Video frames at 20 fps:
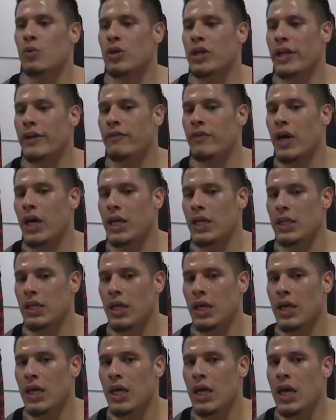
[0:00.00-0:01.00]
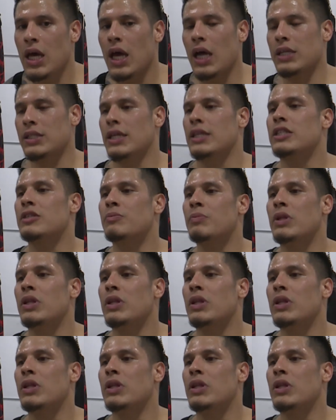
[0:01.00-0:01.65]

where they find a sense of